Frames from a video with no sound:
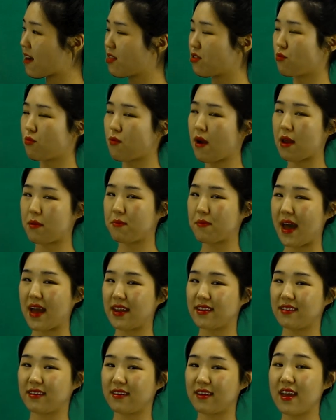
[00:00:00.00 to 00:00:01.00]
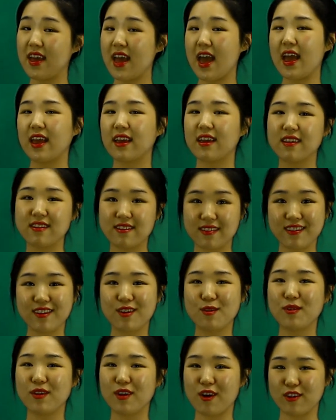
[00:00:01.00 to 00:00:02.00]
the right pattern and continue
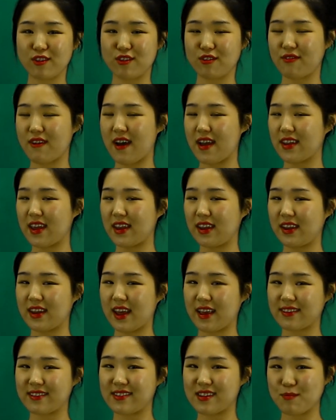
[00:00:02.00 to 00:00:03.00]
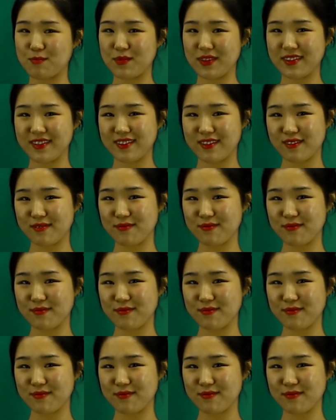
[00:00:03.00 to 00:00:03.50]
it on to find any next numbers.